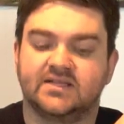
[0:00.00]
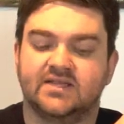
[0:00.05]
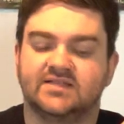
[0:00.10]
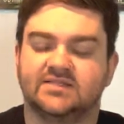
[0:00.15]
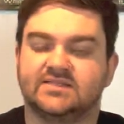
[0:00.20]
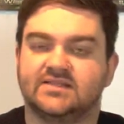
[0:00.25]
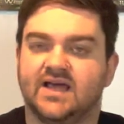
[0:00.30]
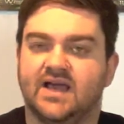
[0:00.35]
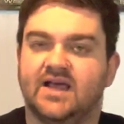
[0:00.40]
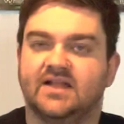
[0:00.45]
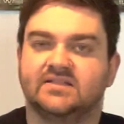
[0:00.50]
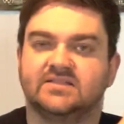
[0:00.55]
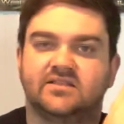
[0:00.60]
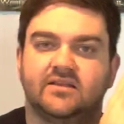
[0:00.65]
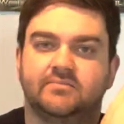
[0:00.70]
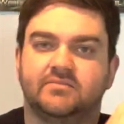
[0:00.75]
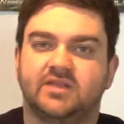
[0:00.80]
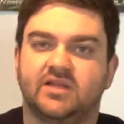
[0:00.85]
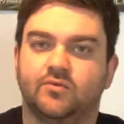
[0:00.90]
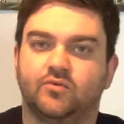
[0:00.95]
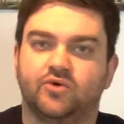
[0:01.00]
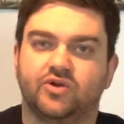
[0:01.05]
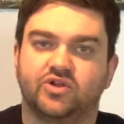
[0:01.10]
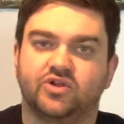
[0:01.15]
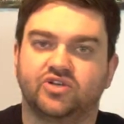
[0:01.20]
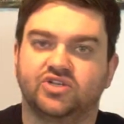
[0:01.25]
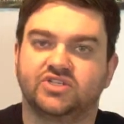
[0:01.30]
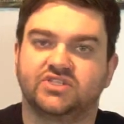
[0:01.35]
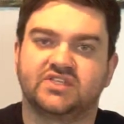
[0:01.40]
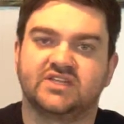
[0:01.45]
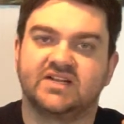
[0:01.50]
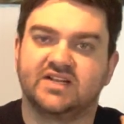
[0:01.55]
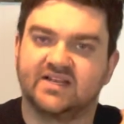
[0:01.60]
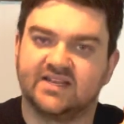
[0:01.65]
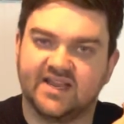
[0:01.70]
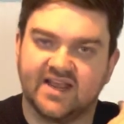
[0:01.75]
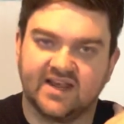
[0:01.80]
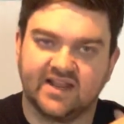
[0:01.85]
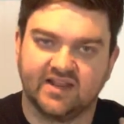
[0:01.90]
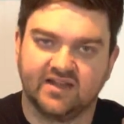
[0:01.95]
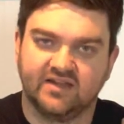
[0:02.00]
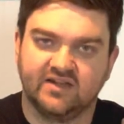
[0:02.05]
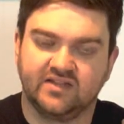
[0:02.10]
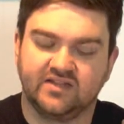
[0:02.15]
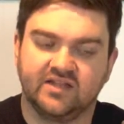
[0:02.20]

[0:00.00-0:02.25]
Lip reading: it's not something where you're just gonna get it.